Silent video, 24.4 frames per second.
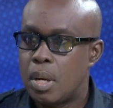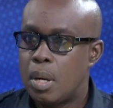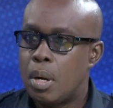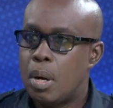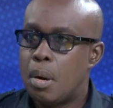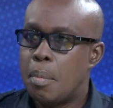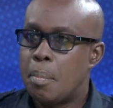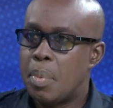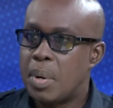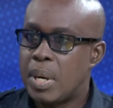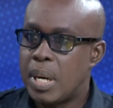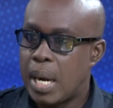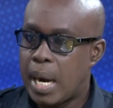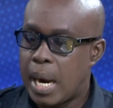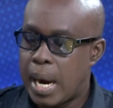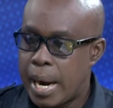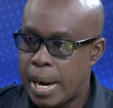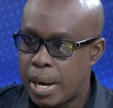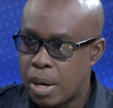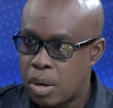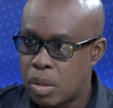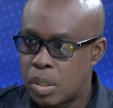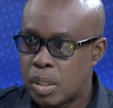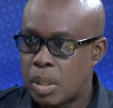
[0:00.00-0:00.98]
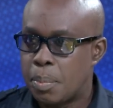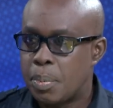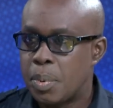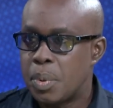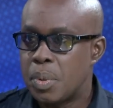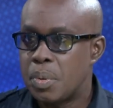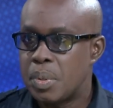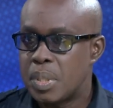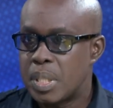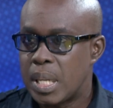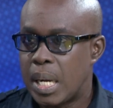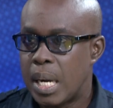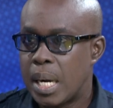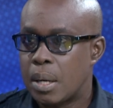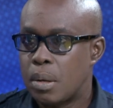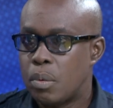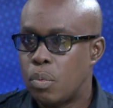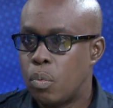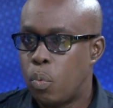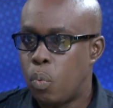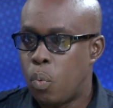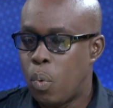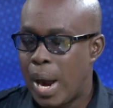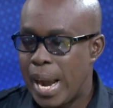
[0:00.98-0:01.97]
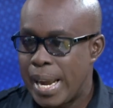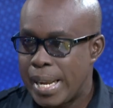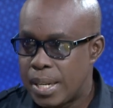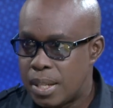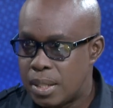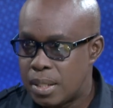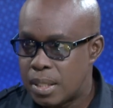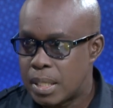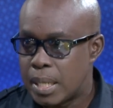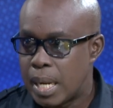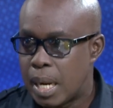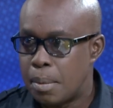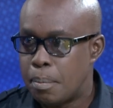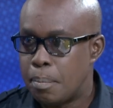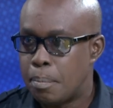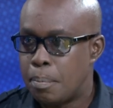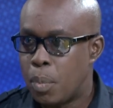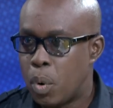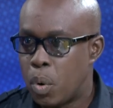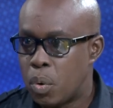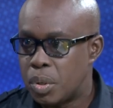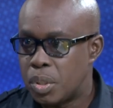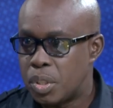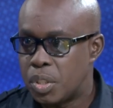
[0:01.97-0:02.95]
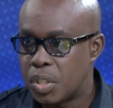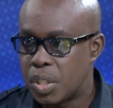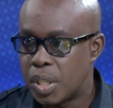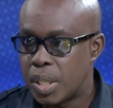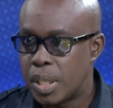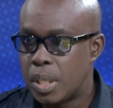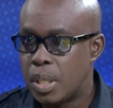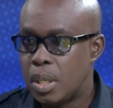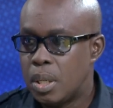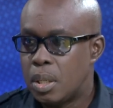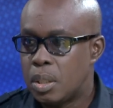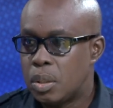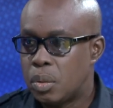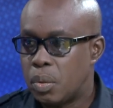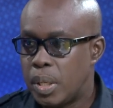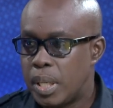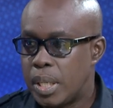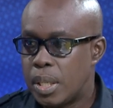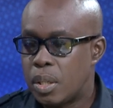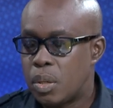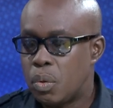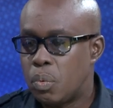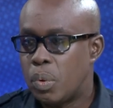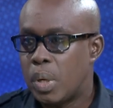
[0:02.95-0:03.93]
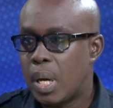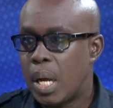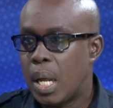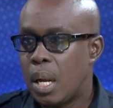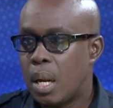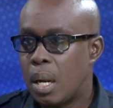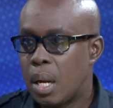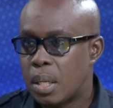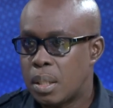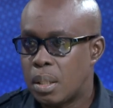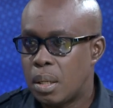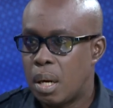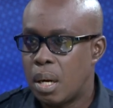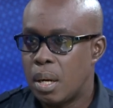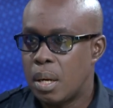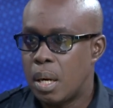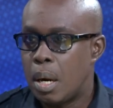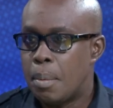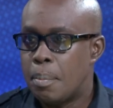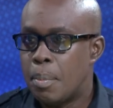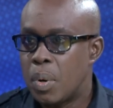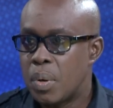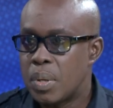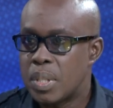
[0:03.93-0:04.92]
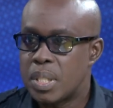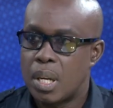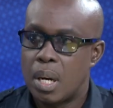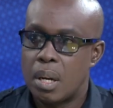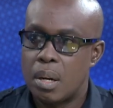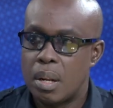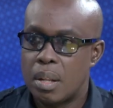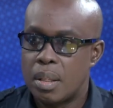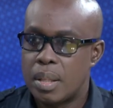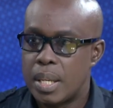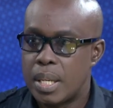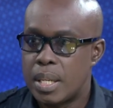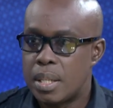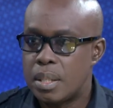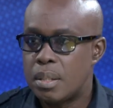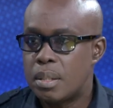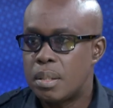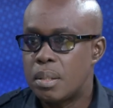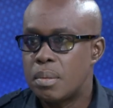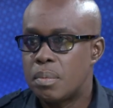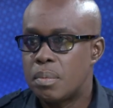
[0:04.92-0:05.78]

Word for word: Aye. But the Agriculture Produce Act widens that boundary to include a lot of other, amongst other things.